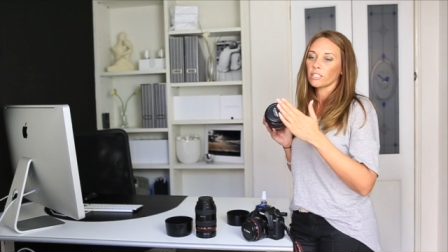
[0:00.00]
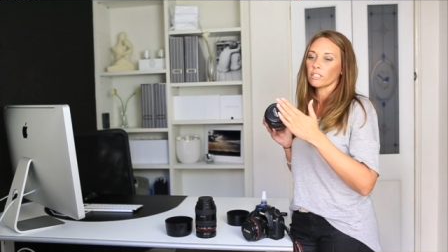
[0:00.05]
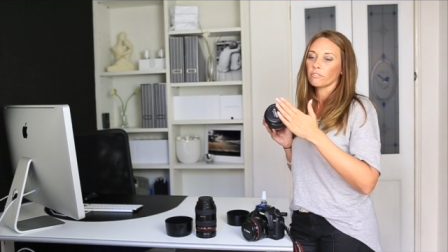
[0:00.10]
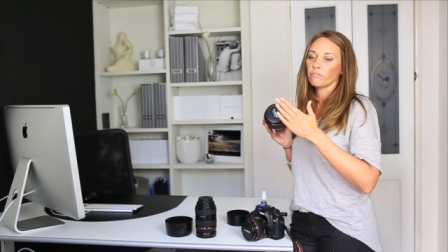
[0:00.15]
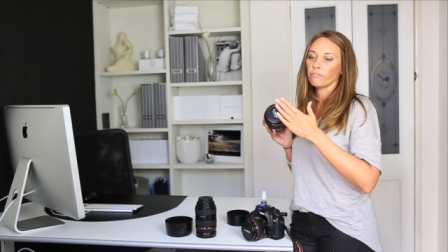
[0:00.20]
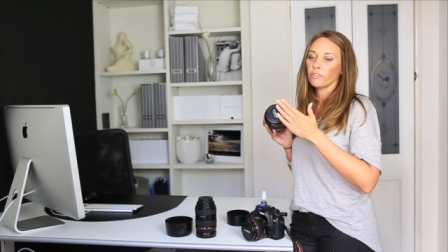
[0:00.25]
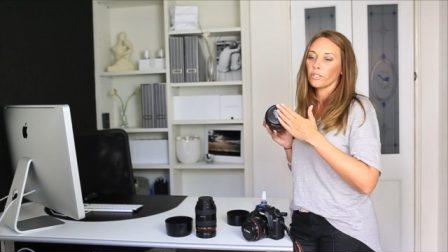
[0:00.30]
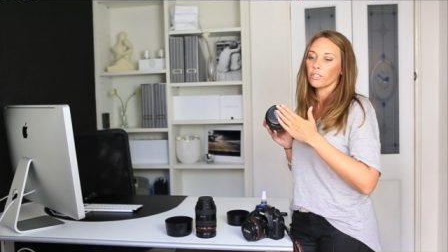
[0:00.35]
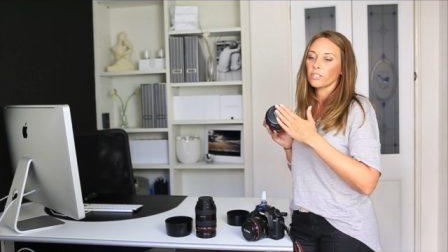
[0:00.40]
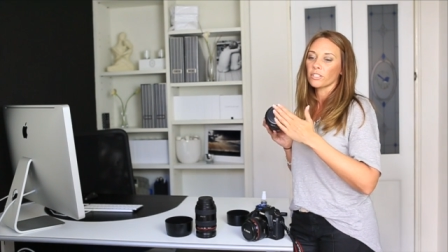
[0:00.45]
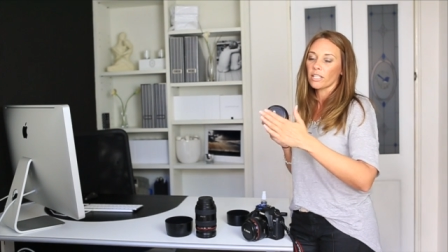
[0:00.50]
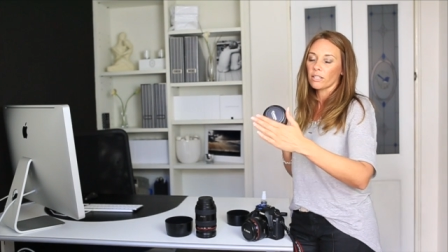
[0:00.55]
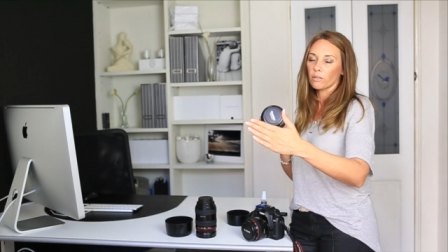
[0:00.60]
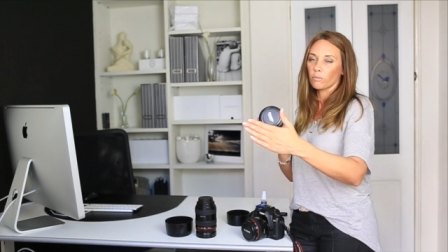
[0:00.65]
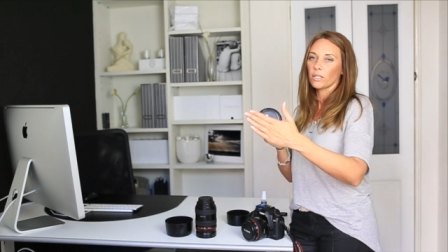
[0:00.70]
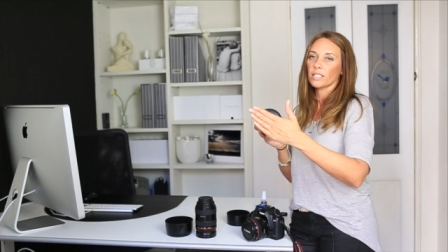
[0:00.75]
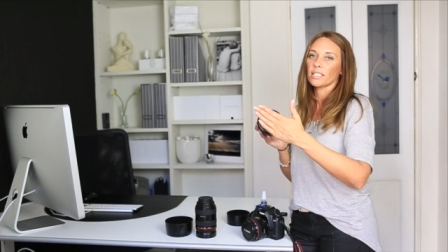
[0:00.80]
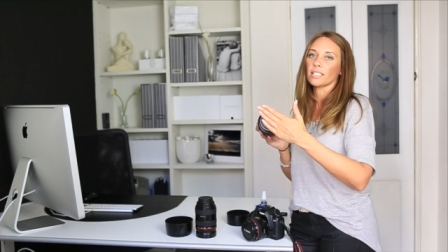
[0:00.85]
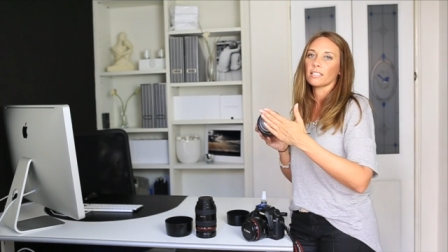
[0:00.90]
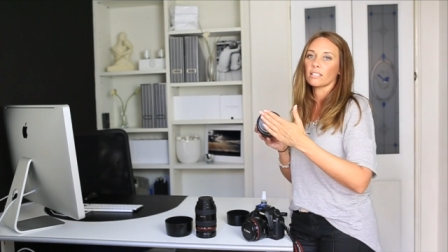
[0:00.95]
to focus,
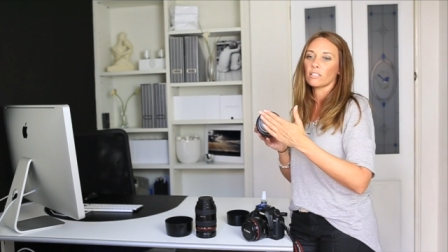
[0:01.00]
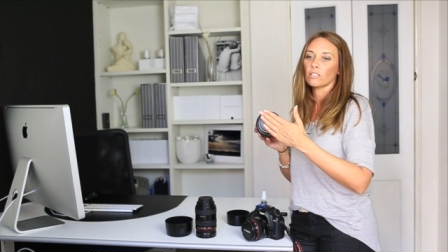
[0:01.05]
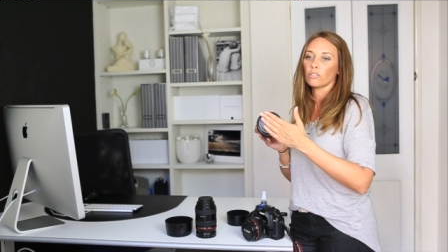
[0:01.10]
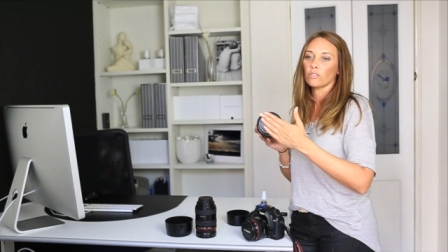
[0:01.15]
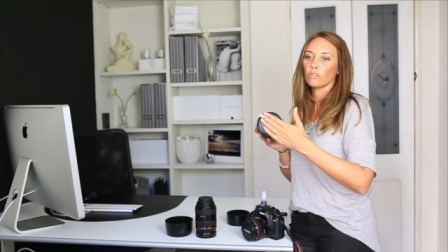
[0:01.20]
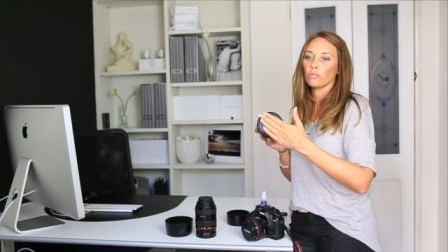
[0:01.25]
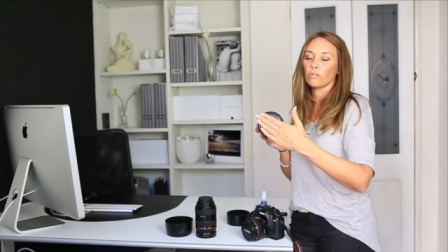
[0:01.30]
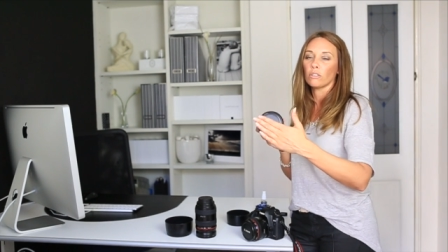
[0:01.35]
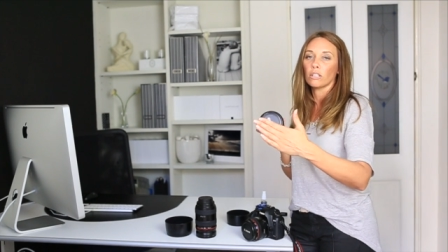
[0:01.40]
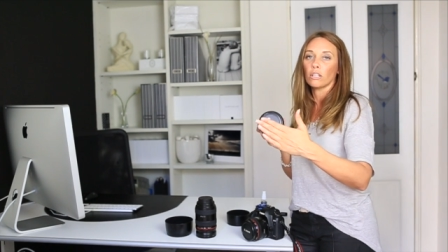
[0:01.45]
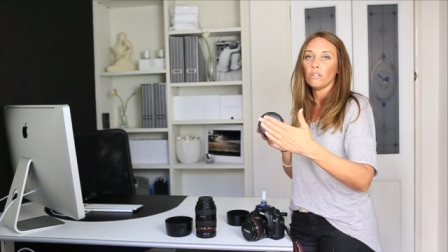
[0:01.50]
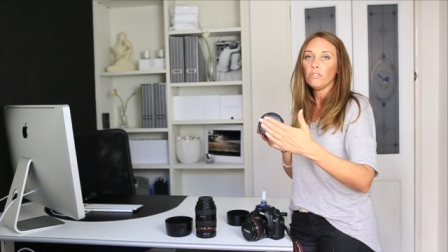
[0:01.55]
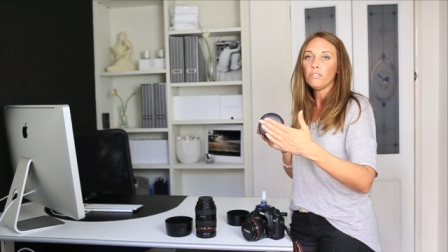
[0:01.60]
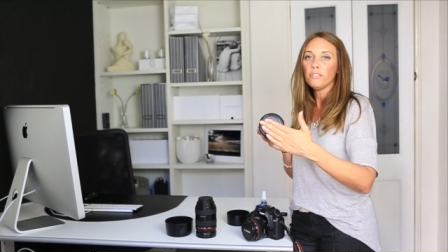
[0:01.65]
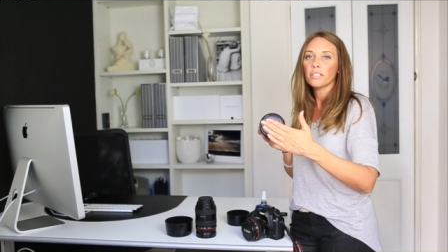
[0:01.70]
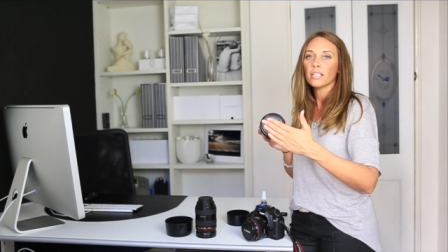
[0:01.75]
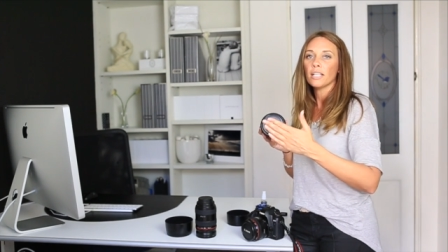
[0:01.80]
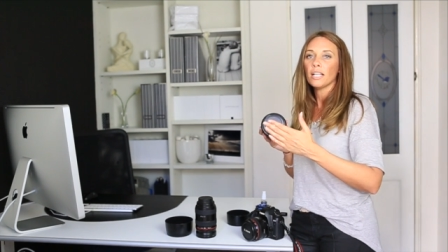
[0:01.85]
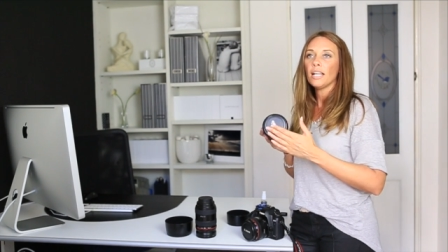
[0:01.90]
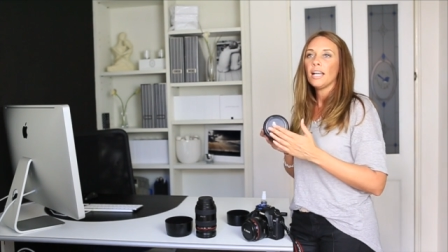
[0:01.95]
otherwise it's too
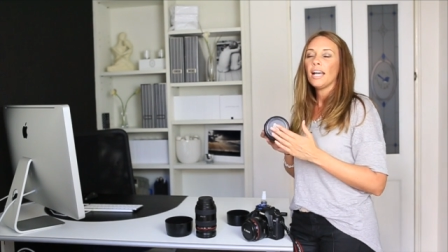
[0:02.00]
close.